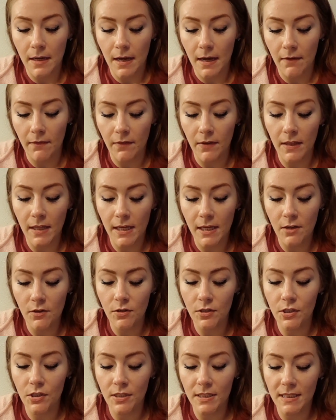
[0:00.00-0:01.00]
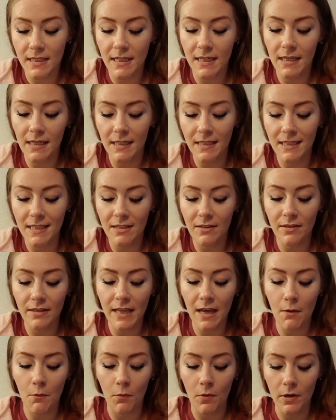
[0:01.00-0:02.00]
I feel like you're just still in
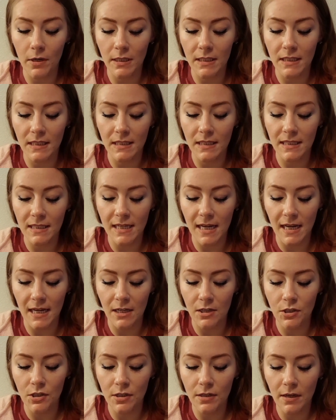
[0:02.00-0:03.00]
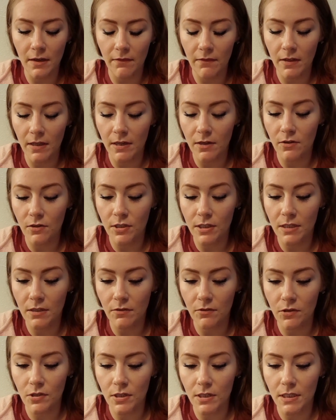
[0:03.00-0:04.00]
that worried stage. I feel like you're
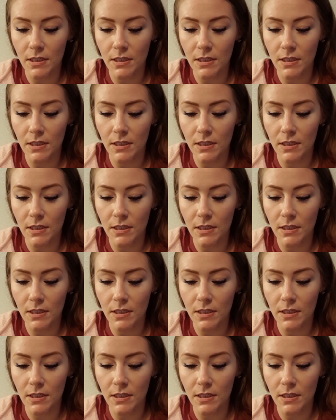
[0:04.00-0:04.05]
still